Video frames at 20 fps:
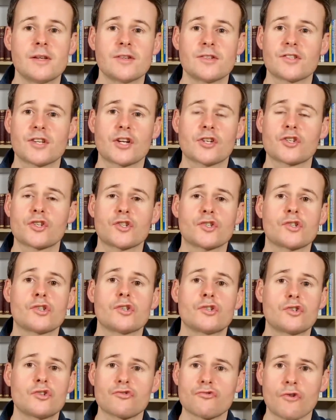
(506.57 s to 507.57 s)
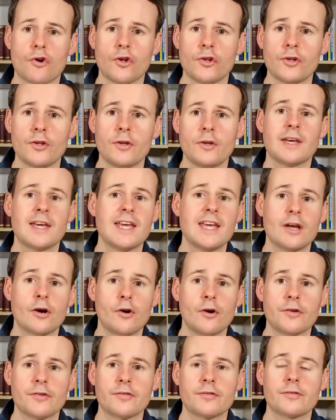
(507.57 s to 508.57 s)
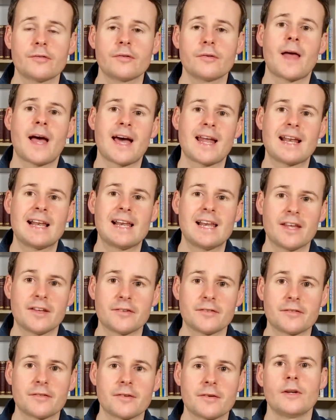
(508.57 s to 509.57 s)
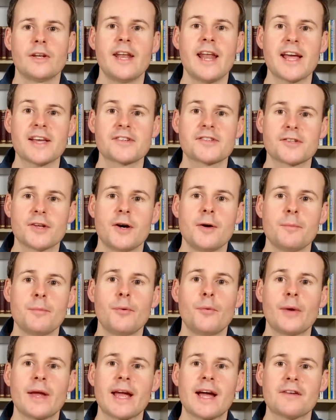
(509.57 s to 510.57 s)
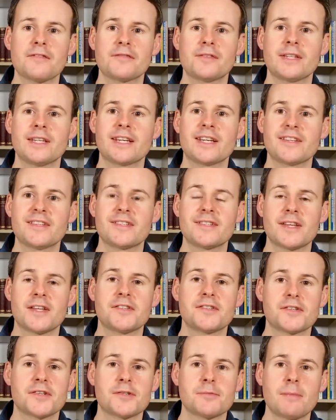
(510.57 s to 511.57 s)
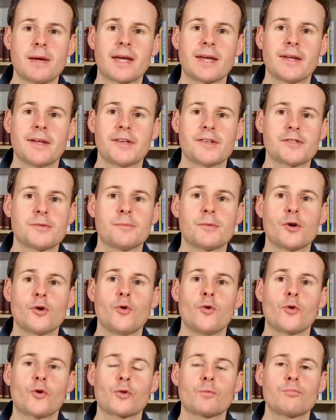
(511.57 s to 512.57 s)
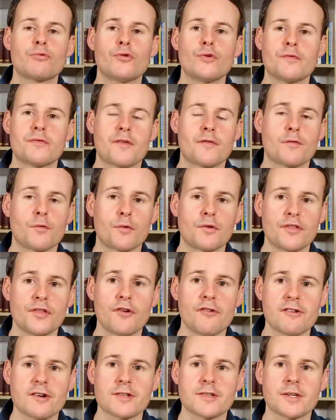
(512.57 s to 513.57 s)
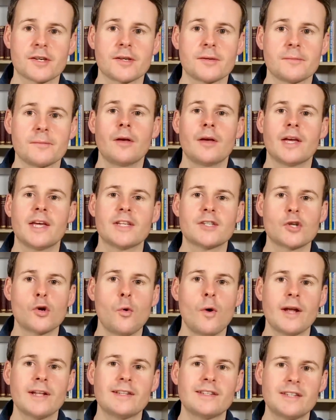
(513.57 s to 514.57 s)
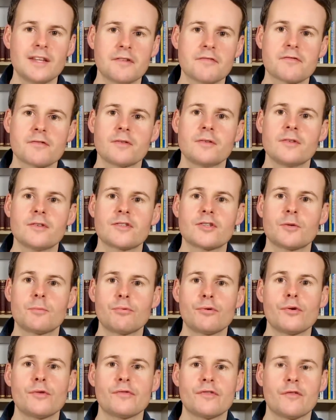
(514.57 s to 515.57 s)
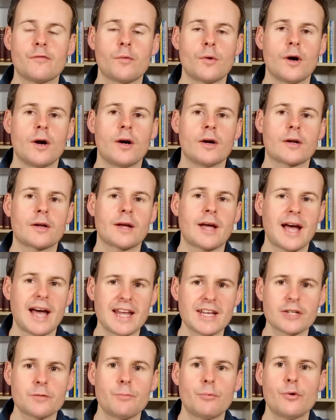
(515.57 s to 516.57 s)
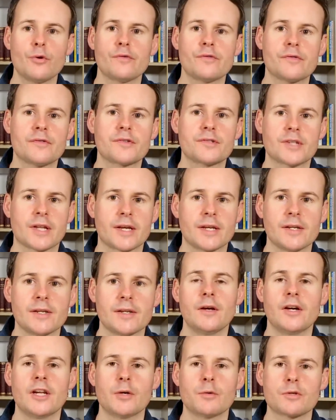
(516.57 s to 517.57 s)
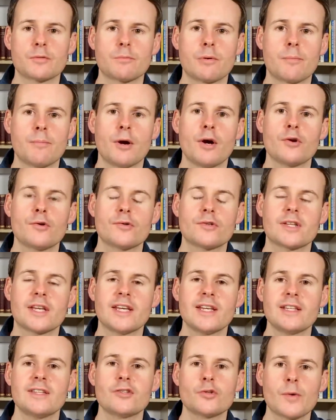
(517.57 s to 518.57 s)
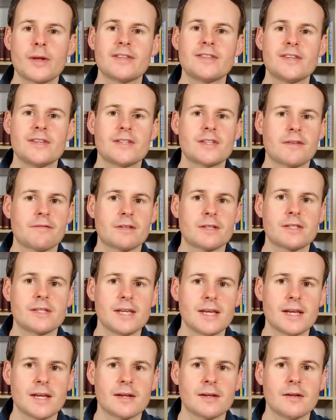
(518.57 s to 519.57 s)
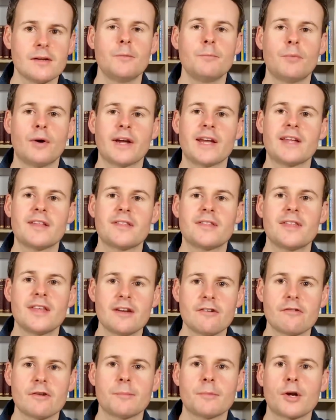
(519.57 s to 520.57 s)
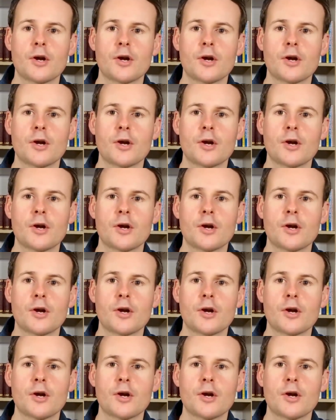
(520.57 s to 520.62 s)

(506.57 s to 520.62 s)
such as Tron, EOS, and Lisk. Next up, we have the consensus mechanism called proof of authority. It's quite different to proof of work and proof of stake, and it was proposed in 2017 by Ethereum